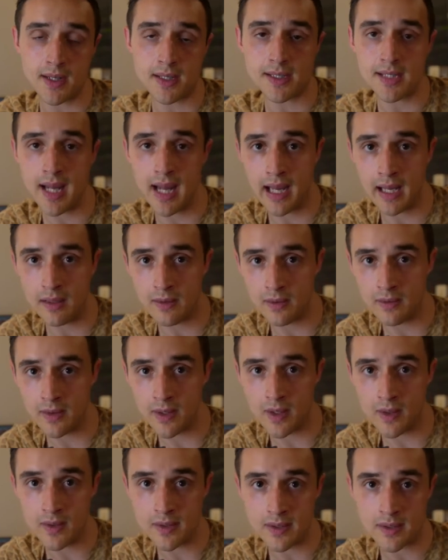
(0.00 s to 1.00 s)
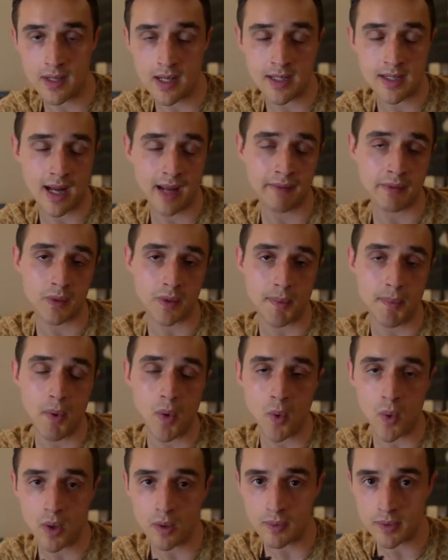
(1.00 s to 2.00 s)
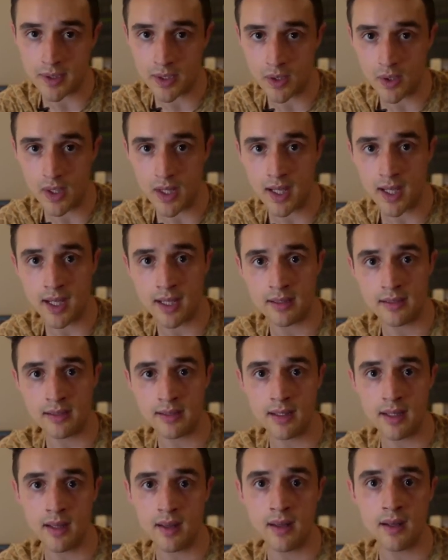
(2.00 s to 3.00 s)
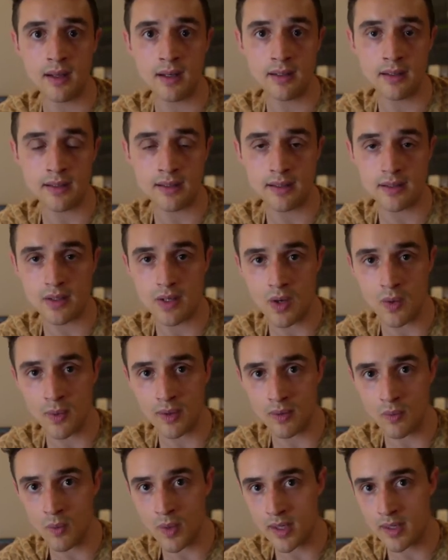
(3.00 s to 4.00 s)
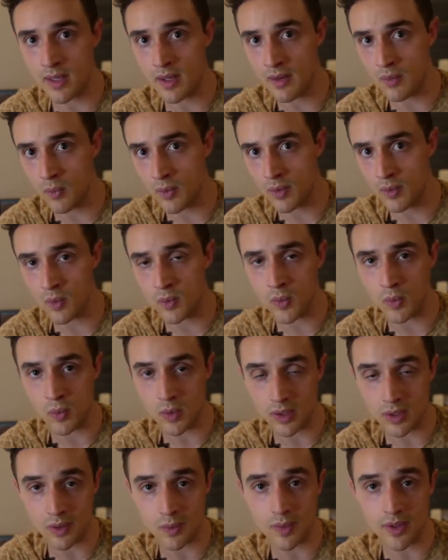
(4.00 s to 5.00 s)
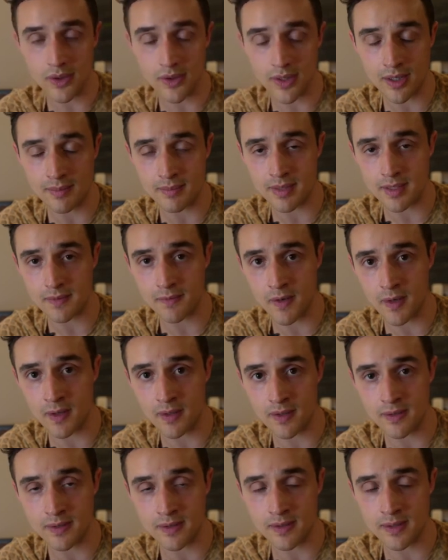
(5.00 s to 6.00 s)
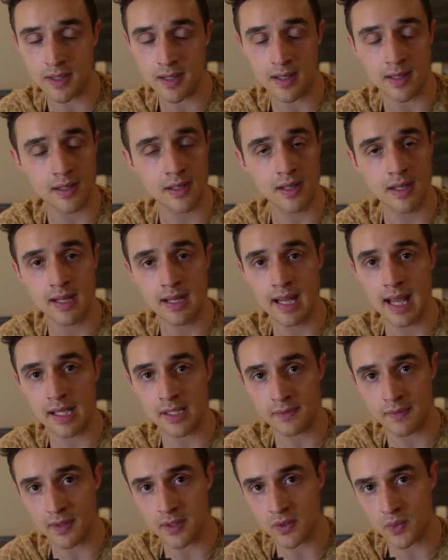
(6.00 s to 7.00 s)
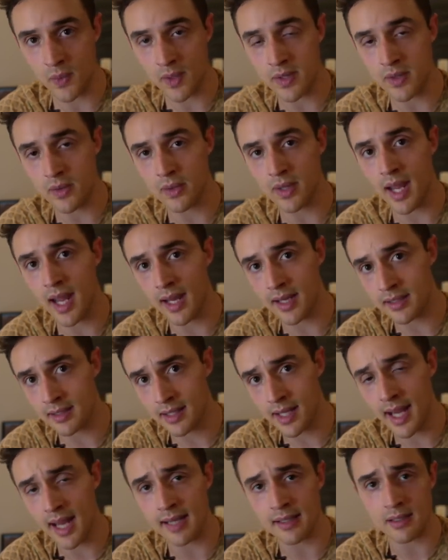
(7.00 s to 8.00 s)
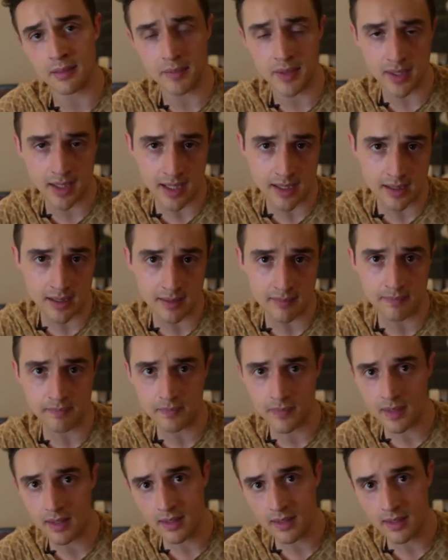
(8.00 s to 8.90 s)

container though is, is having rapport with the client and knowing what it will work with them as far as uh, as far as what you can and can't communicate to them.